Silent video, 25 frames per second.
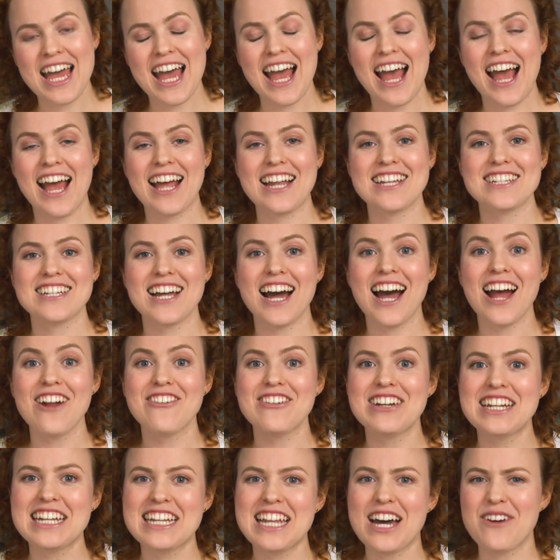And I
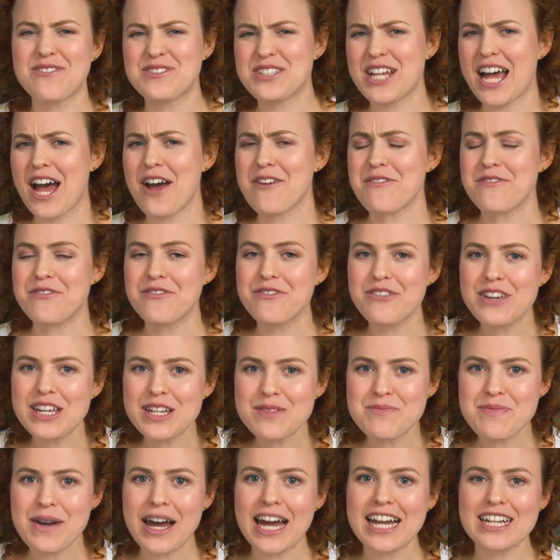really love to have
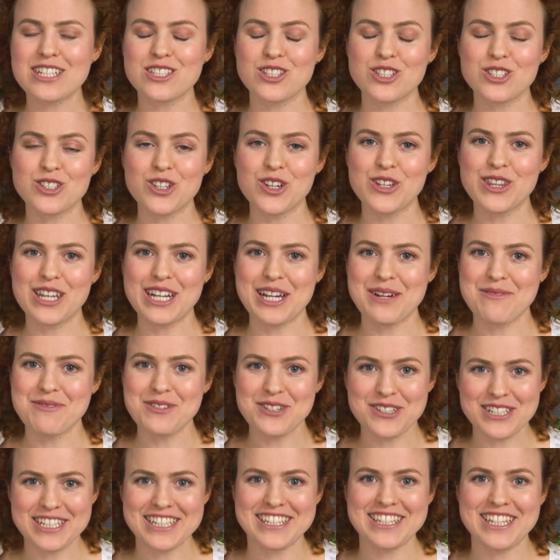feedback to know that I'm
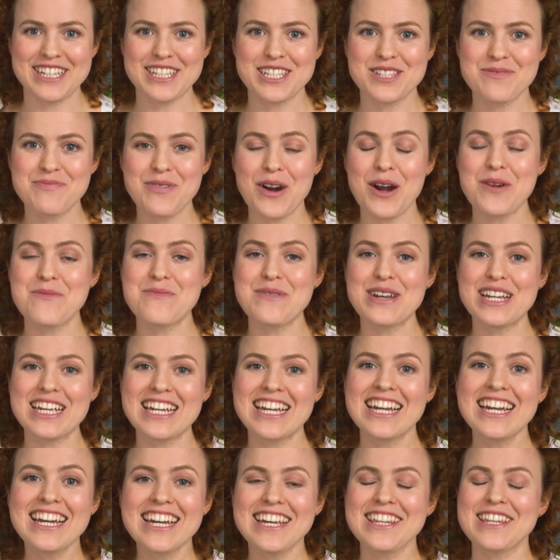doing things
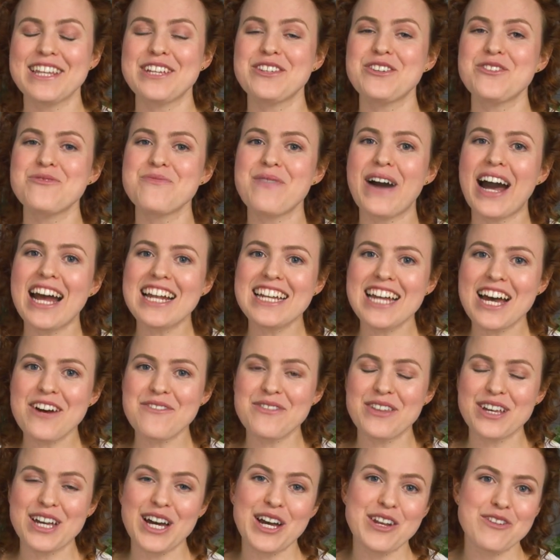properly. Then you might
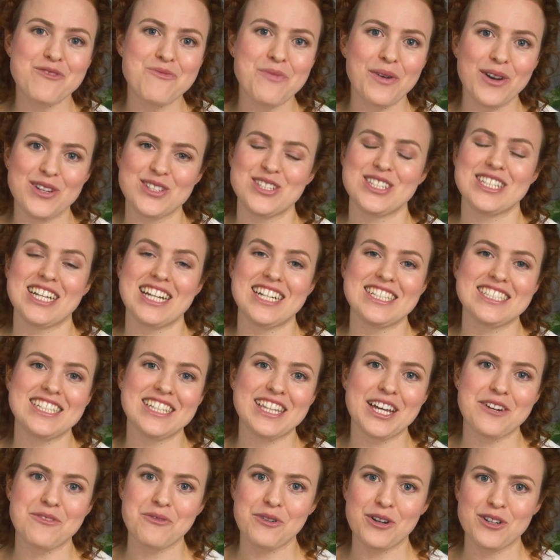have the kind of personality
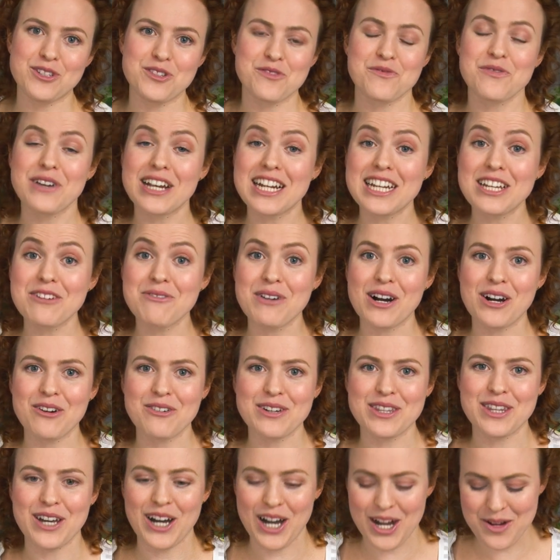that works really well
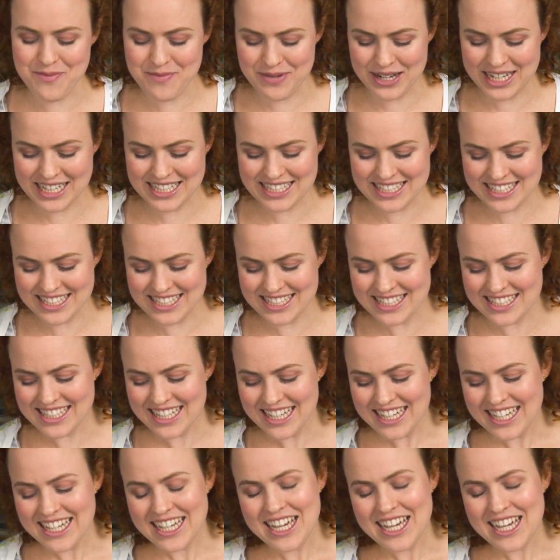with harp lessons.